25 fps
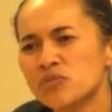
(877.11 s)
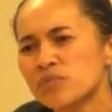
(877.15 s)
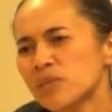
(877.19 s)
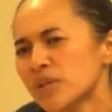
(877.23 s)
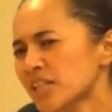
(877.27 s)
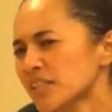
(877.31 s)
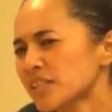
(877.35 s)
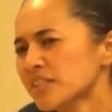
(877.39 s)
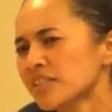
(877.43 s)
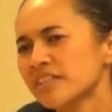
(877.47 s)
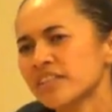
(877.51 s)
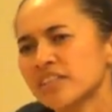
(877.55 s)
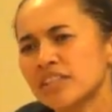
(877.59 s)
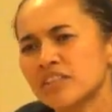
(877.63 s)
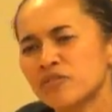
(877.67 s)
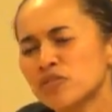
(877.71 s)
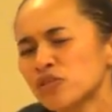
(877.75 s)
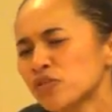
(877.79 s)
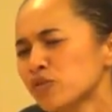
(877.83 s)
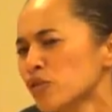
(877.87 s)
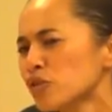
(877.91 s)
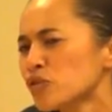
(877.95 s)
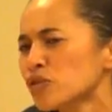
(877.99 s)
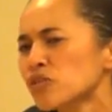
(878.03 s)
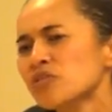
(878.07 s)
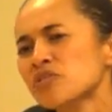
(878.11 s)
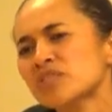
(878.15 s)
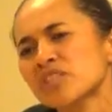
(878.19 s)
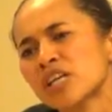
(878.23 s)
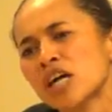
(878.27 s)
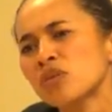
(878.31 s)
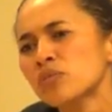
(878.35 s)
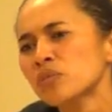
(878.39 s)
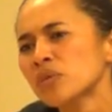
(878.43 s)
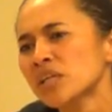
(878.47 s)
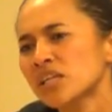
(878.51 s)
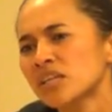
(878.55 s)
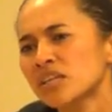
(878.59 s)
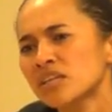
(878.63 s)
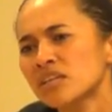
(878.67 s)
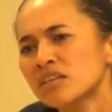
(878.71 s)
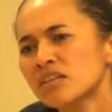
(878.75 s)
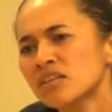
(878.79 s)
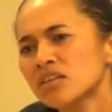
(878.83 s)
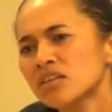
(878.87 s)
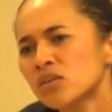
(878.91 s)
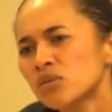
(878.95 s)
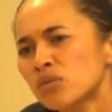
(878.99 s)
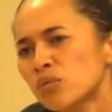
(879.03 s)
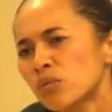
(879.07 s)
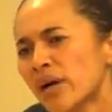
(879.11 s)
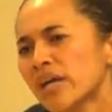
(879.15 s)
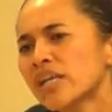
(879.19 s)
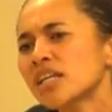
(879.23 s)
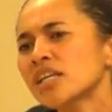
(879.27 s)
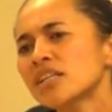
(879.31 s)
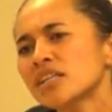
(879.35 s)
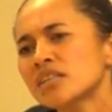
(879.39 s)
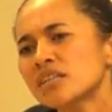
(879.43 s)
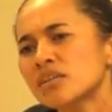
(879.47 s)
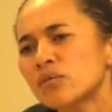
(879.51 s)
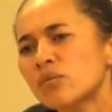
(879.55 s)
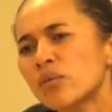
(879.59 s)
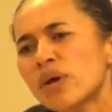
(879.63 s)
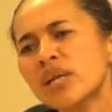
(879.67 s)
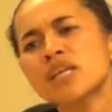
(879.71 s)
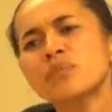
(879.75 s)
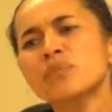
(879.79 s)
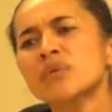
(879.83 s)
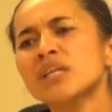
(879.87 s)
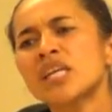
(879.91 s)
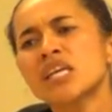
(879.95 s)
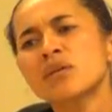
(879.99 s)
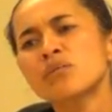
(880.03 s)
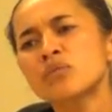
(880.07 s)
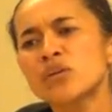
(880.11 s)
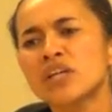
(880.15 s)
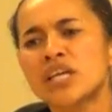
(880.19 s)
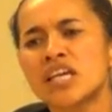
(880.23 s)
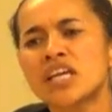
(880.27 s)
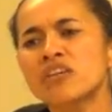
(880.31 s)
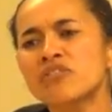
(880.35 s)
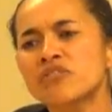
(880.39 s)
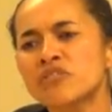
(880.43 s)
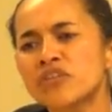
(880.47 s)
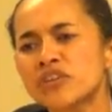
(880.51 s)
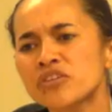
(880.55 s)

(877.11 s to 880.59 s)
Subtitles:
military, if you folks could tell me when it became okay for